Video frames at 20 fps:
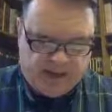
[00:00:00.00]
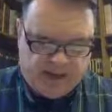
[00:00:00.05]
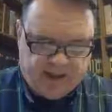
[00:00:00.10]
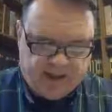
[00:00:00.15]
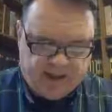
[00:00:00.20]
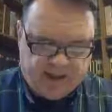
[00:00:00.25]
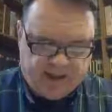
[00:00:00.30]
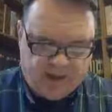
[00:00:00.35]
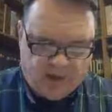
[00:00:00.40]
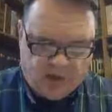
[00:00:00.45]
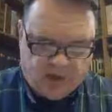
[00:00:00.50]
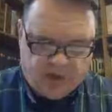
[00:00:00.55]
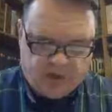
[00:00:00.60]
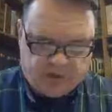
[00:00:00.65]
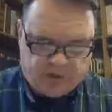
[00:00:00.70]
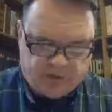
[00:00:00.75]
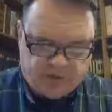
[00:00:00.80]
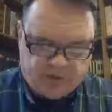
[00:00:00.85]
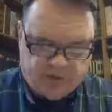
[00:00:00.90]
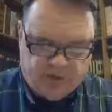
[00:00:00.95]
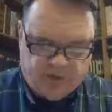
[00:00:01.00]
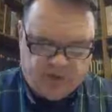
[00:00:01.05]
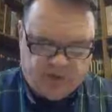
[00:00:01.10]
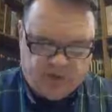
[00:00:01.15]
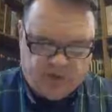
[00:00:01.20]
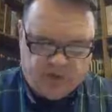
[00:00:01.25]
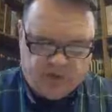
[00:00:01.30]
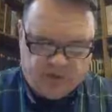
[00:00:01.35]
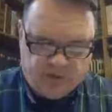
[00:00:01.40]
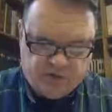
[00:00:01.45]
and the altar and
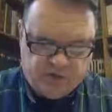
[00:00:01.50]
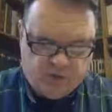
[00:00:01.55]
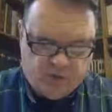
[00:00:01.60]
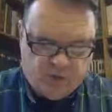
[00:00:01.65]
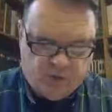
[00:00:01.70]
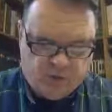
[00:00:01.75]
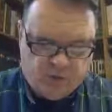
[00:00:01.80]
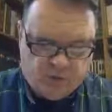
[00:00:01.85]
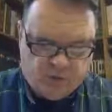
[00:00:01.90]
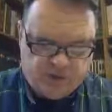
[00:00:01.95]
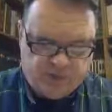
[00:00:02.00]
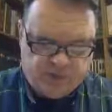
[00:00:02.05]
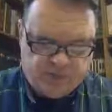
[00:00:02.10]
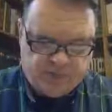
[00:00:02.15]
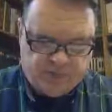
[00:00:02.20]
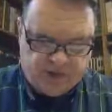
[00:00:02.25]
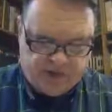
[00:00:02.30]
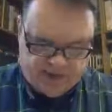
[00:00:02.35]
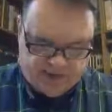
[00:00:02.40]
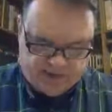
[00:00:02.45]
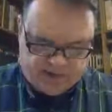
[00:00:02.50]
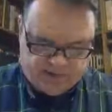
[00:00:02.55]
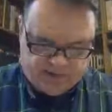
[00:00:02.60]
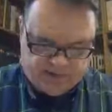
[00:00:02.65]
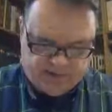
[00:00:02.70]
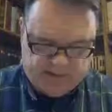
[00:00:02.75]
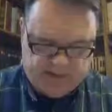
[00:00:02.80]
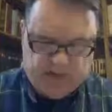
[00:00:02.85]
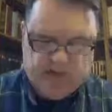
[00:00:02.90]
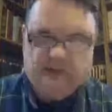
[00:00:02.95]
those who worship in it."
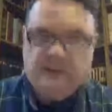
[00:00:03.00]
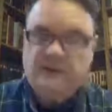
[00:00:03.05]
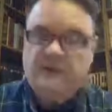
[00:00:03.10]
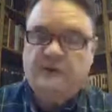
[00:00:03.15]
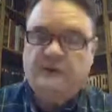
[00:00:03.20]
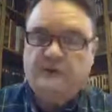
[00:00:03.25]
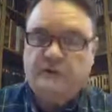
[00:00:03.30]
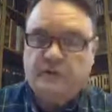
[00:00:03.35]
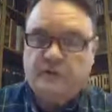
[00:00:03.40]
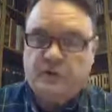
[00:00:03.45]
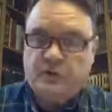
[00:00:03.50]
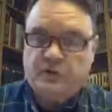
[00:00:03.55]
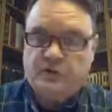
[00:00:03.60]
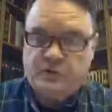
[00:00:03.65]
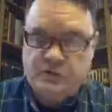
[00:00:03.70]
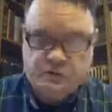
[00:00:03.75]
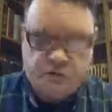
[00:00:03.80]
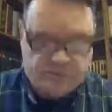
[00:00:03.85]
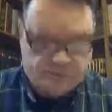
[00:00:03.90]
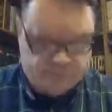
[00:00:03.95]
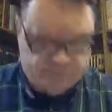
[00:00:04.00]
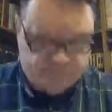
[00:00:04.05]
Verse 2.